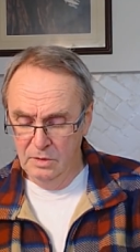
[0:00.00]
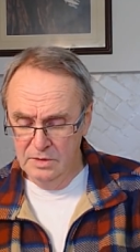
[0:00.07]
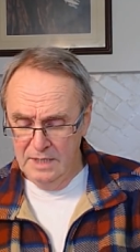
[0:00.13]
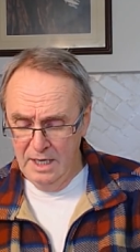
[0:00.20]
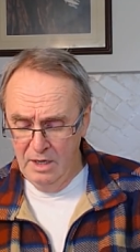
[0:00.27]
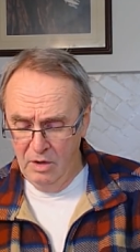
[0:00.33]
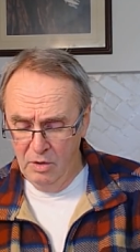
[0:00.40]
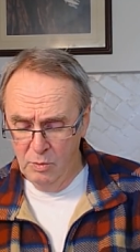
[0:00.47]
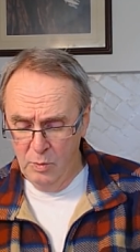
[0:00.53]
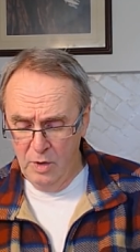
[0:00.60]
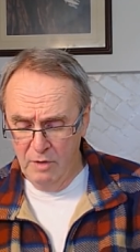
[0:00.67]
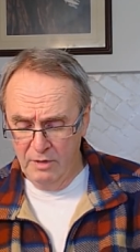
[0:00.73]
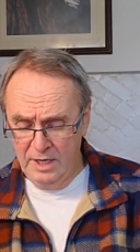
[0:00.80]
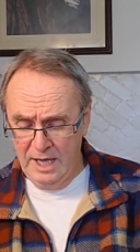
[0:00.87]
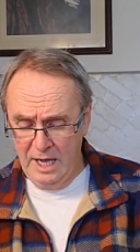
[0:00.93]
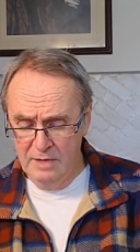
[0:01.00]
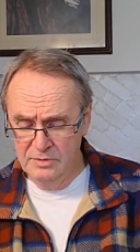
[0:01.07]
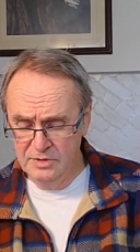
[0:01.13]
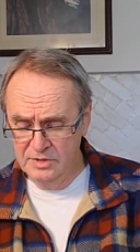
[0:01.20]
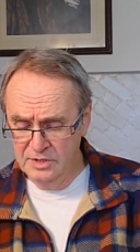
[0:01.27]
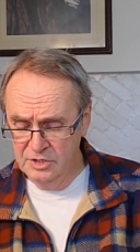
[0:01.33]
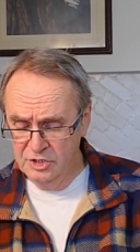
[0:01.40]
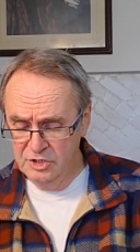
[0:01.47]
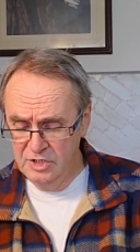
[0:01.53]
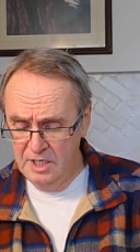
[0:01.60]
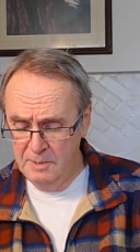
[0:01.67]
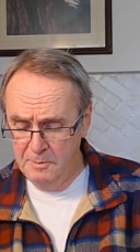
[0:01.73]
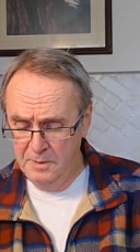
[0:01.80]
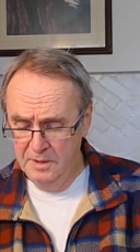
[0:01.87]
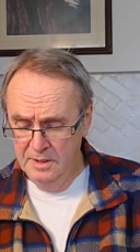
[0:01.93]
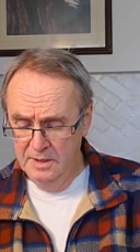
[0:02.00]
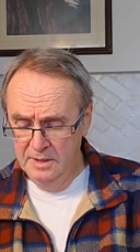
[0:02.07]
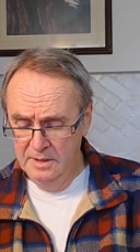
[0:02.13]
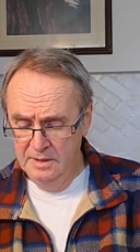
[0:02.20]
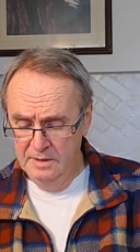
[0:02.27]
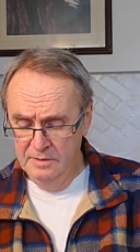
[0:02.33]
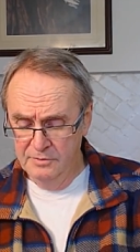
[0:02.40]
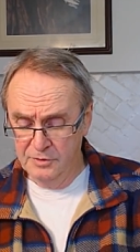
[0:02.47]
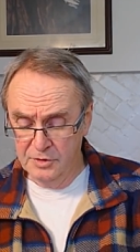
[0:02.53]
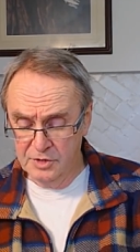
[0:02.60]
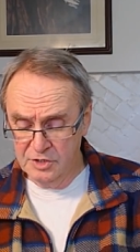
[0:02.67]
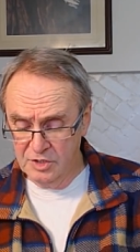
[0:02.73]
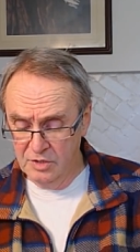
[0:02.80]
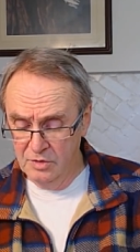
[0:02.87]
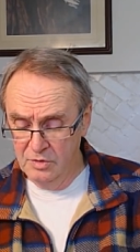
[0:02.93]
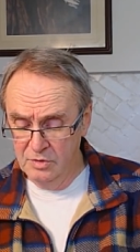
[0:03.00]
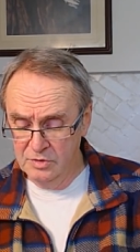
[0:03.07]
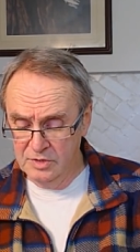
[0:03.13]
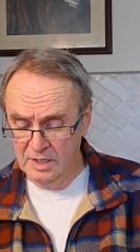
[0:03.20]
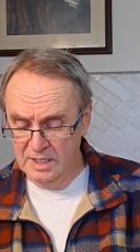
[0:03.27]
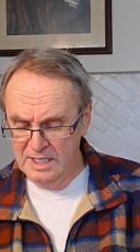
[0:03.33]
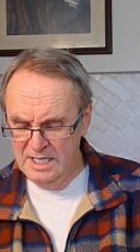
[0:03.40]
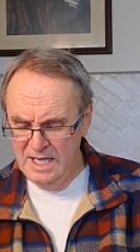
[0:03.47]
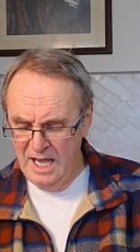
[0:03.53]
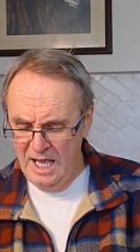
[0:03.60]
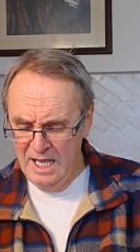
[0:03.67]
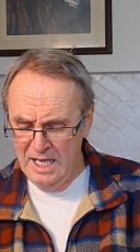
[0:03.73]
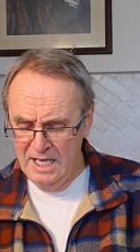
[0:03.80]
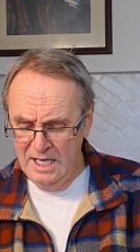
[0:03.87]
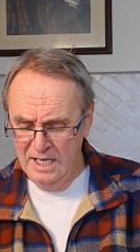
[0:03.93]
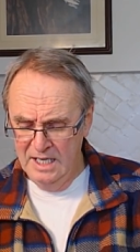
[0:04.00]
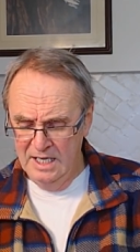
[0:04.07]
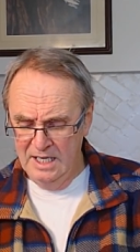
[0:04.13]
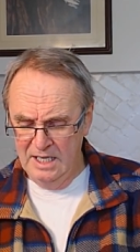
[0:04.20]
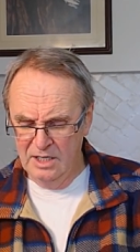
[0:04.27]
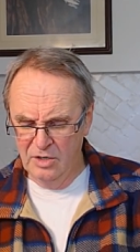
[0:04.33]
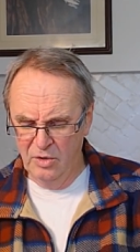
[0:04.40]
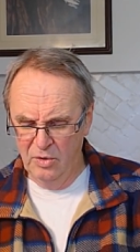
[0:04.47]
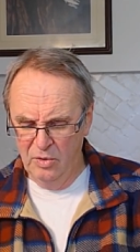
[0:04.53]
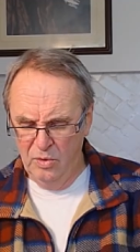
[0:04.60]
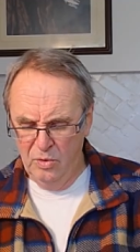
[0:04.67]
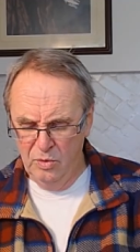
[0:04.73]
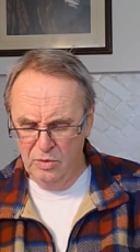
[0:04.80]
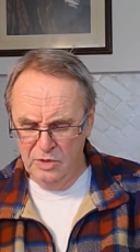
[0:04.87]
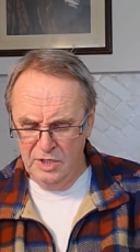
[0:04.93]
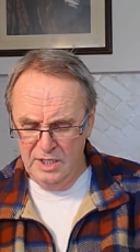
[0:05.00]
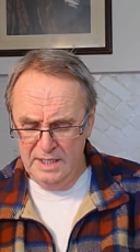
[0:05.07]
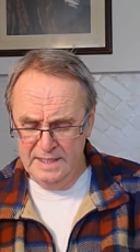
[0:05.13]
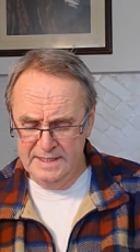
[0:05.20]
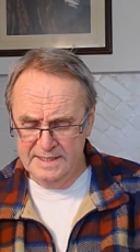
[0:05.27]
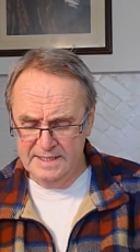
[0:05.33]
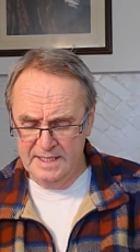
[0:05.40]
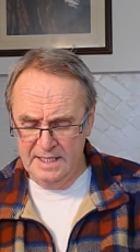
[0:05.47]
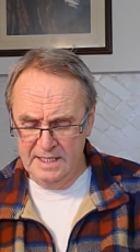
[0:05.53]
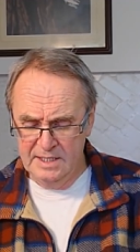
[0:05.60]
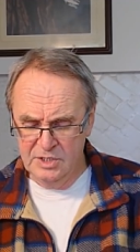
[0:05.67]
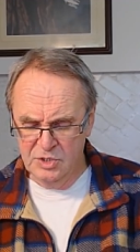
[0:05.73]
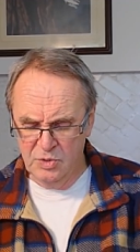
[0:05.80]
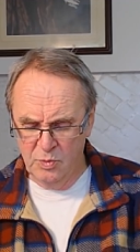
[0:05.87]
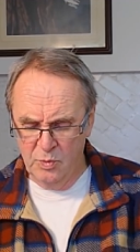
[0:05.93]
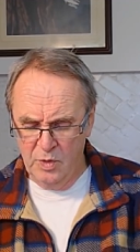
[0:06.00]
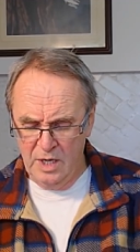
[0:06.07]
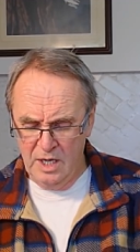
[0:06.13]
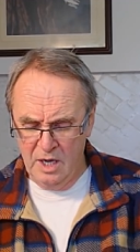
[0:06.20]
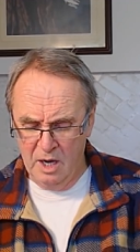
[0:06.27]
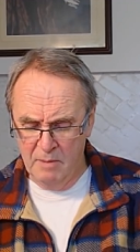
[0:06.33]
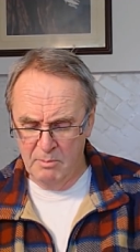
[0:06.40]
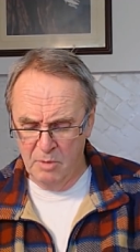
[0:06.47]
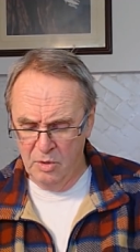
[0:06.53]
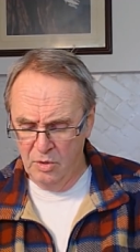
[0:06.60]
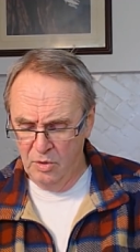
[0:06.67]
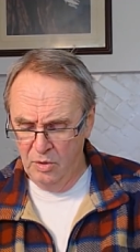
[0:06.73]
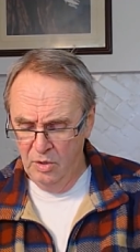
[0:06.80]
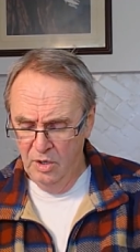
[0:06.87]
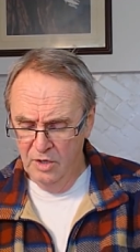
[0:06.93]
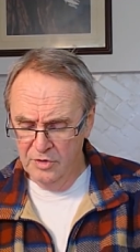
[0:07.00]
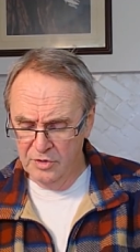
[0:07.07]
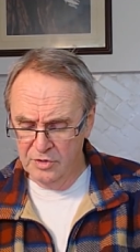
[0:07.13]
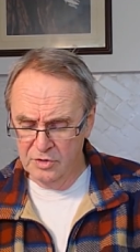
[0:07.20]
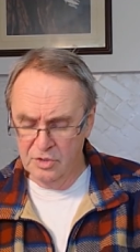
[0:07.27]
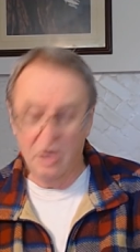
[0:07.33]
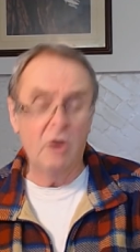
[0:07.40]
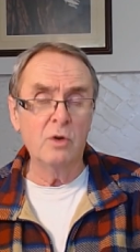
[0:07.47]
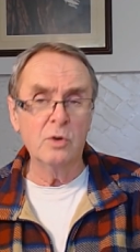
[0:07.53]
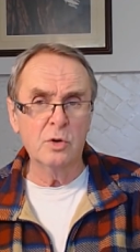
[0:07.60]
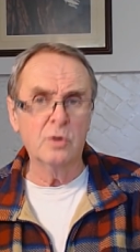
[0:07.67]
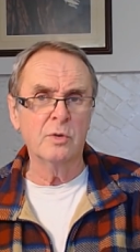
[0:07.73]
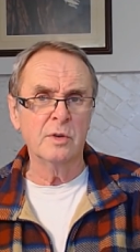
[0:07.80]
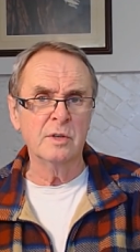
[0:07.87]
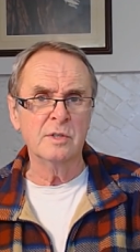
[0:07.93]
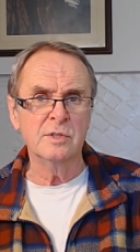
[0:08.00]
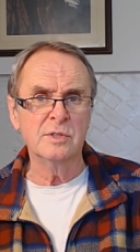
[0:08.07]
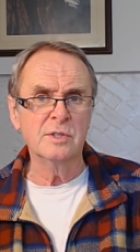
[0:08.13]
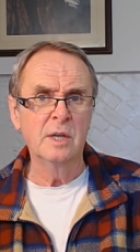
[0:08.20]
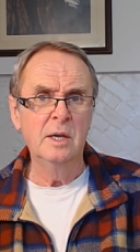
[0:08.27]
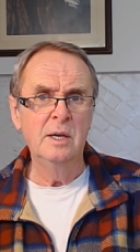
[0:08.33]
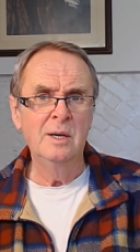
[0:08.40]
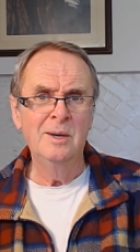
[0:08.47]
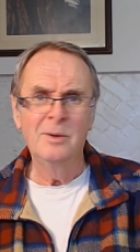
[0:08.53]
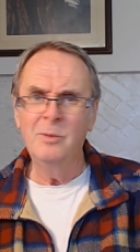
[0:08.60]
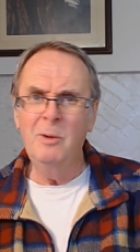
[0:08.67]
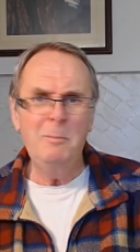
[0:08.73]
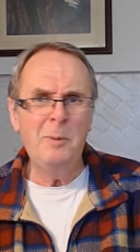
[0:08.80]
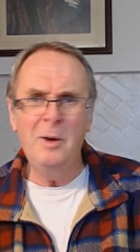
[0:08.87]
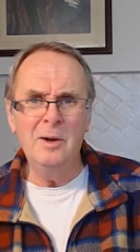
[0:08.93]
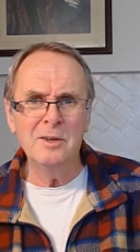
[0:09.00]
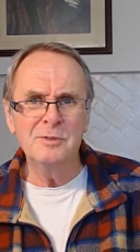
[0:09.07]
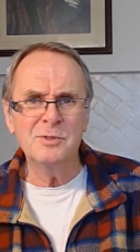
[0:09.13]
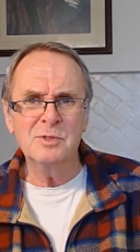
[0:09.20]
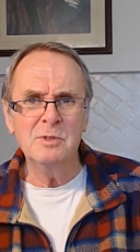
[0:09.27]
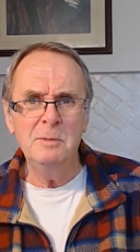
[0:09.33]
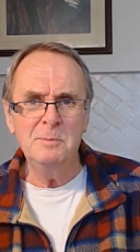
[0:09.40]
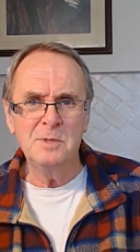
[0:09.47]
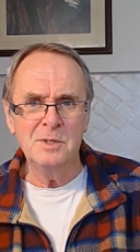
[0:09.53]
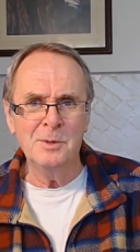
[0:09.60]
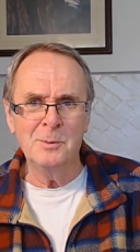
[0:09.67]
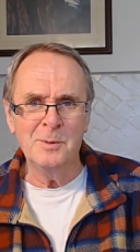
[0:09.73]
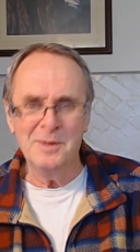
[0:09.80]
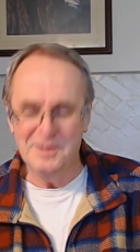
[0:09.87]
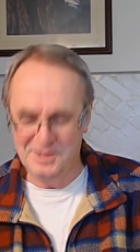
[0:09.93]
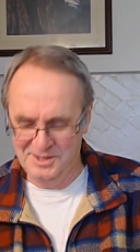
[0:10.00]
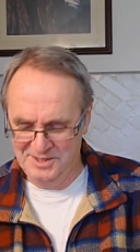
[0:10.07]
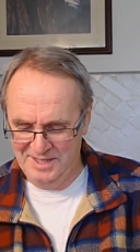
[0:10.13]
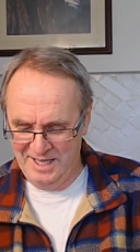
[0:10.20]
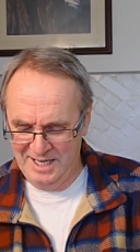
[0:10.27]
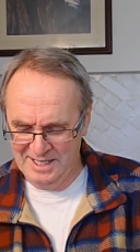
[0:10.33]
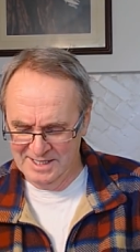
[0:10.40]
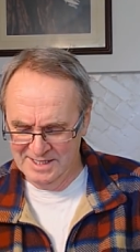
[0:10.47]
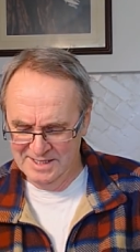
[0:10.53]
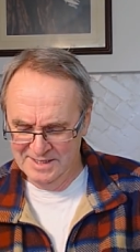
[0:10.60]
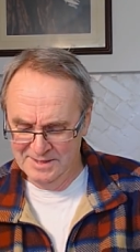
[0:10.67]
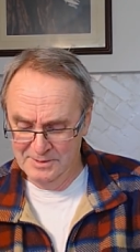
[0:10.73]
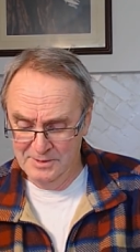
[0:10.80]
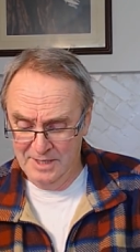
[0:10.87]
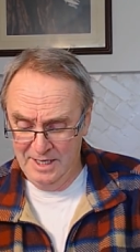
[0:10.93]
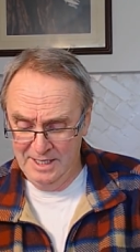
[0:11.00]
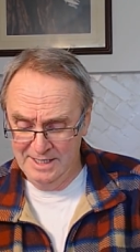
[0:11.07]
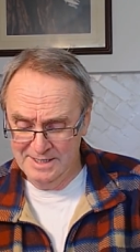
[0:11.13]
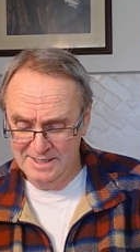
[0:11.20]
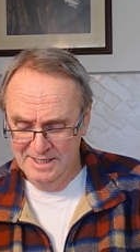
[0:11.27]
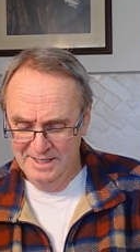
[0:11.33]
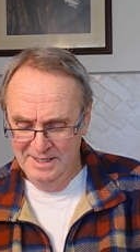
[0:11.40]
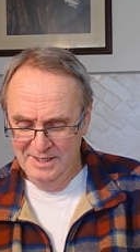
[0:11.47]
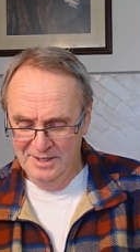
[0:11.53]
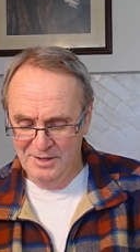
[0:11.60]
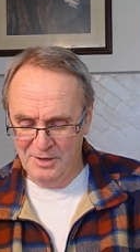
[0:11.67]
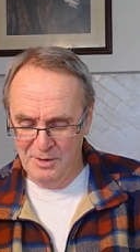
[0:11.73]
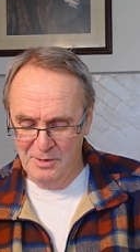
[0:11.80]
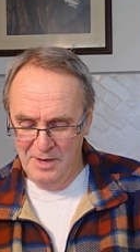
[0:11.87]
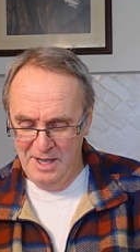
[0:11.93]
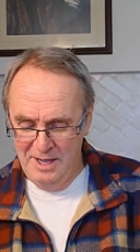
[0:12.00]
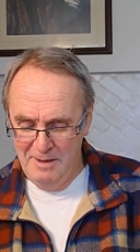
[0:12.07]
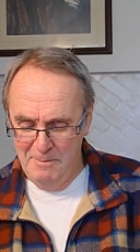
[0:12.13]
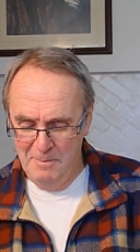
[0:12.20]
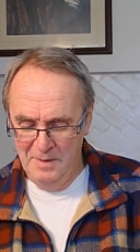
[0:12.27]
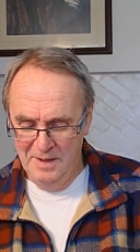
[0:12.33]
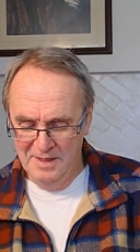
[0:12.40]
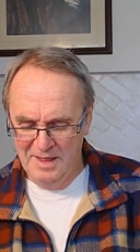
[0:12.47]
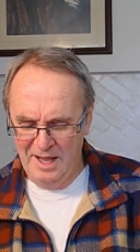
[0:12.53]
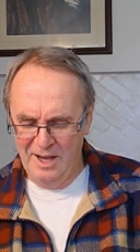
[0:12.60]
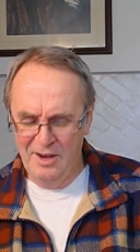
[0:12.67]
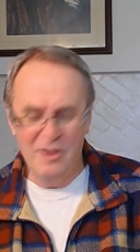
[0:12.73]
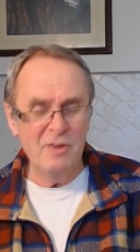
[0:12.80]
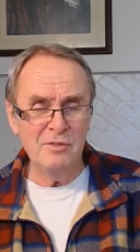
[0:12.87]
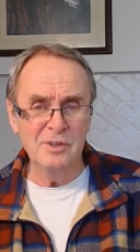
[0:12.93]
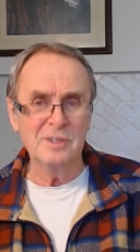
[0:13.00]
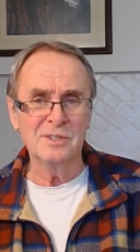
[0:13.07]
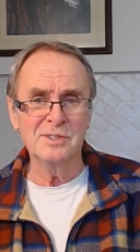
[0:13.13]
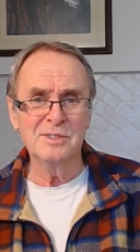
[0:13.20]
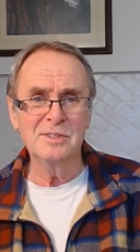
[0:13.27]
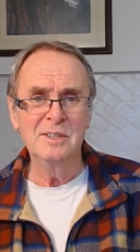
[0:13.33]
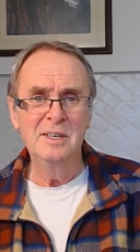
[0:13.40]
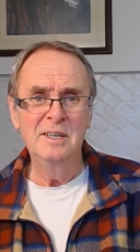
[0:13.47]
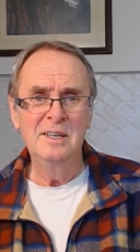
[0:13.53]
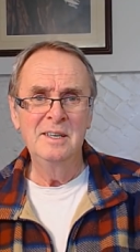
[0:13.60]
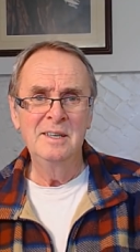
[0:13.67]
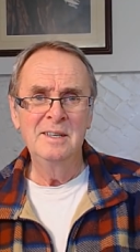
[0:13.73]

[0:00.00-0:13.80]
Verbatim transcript: All day long we are accounted as sheep for the slaughter. Nay, in all these things we are more than conquerors. What part of Scripture don't we understand? Don't get it? Through him that love us